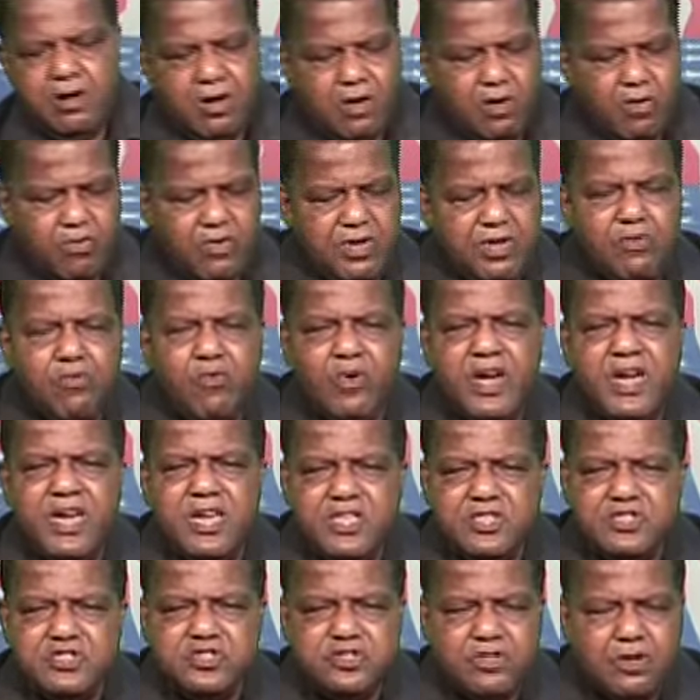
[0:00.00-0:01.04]
We
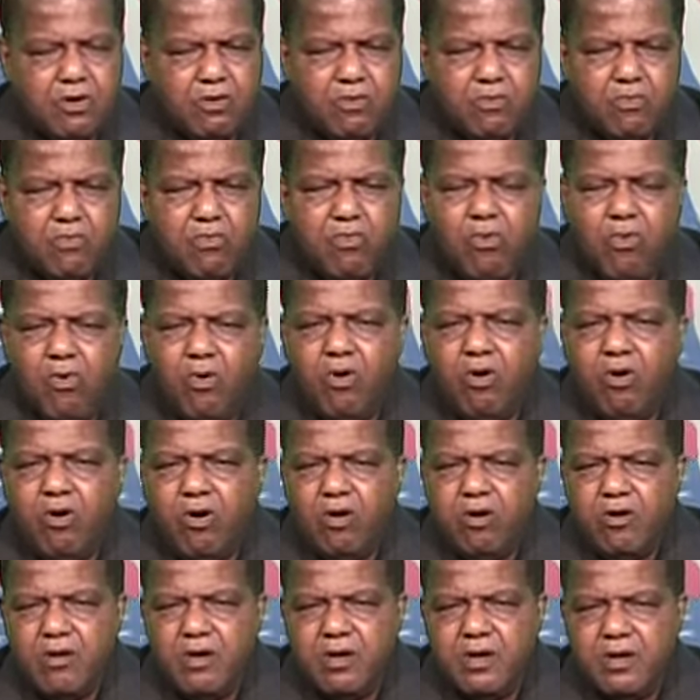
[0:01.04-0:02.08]
waged
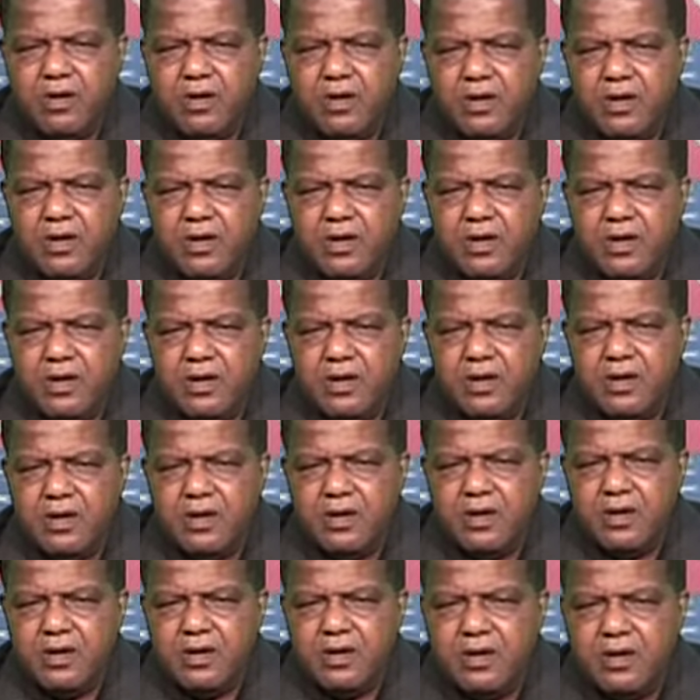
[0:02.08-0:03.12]
war
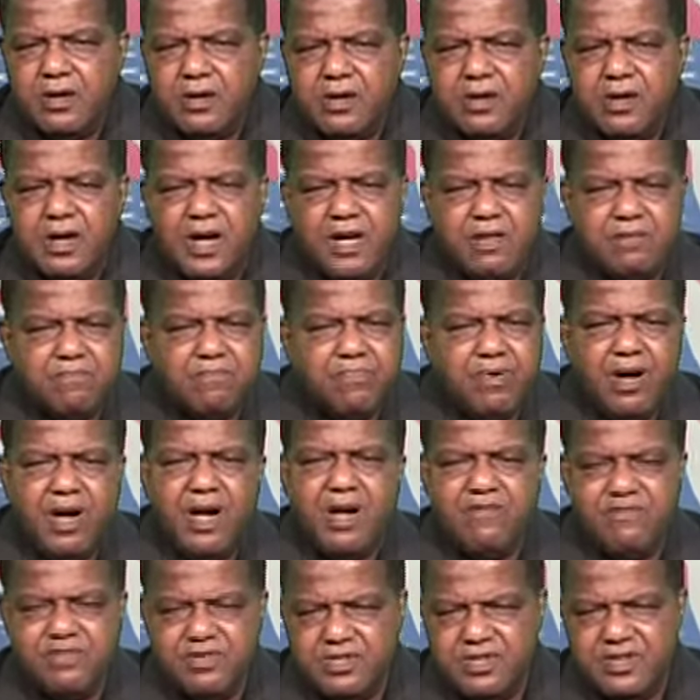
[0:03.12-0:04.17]
on
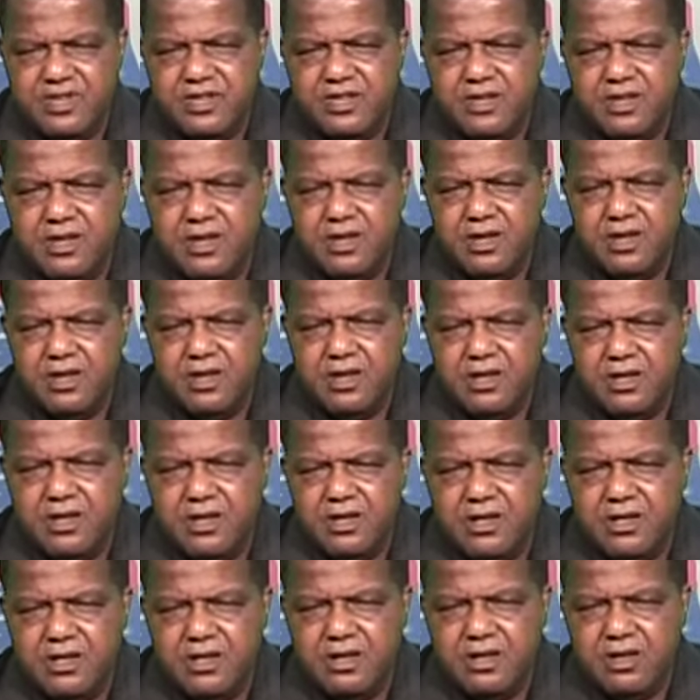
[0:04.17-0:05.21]
poverty.
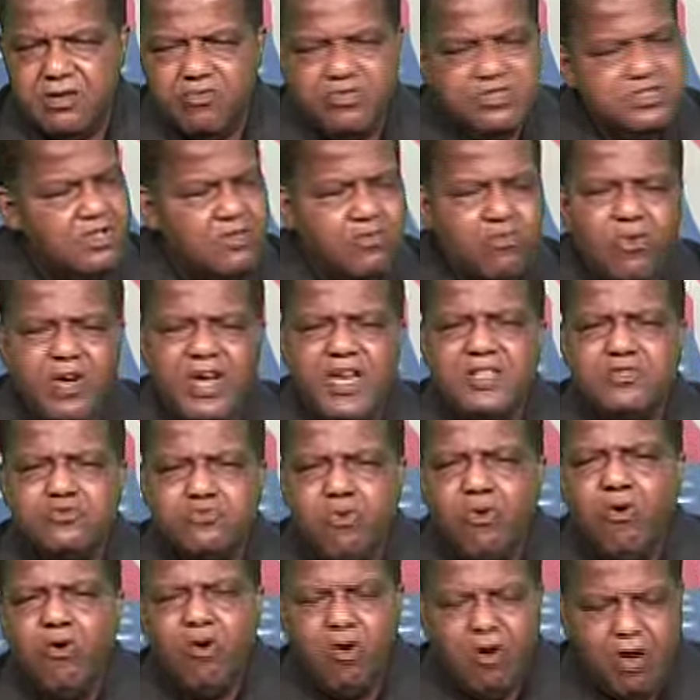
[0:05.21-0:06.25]
We didn't wage
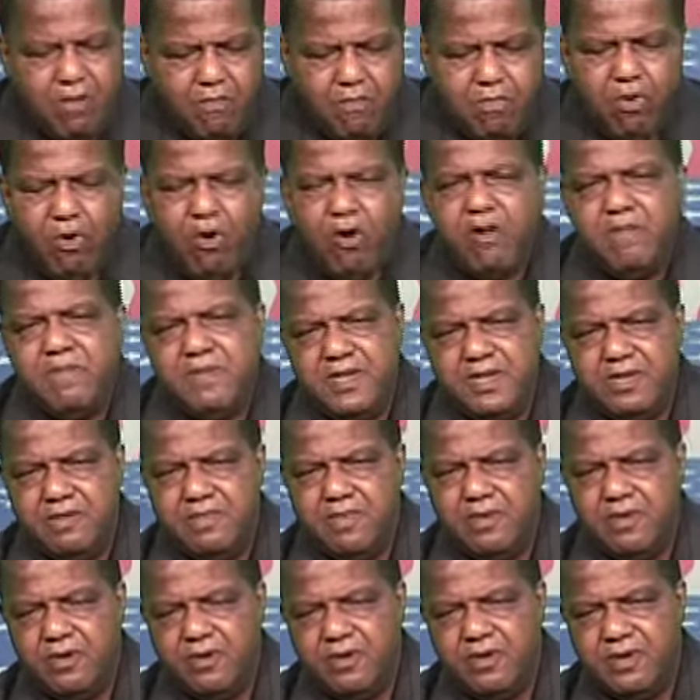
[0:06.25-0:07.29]
war on poor
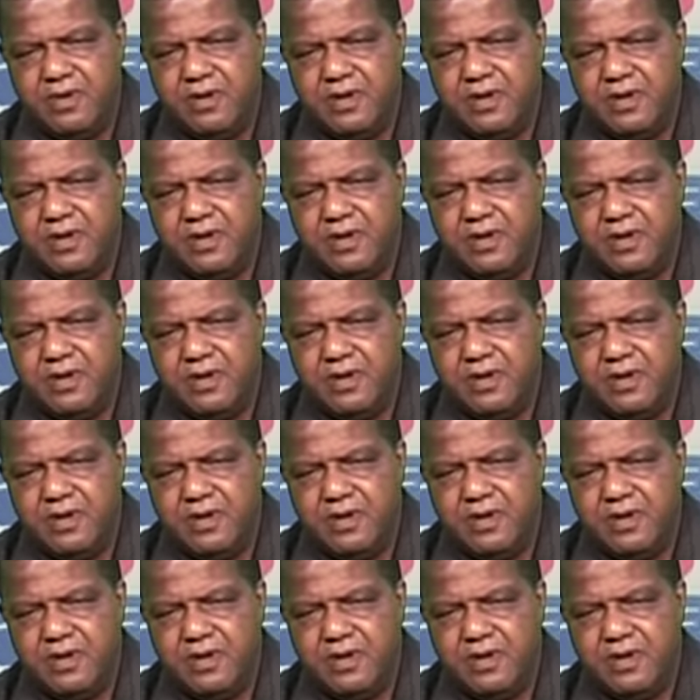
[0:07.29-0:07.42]
people.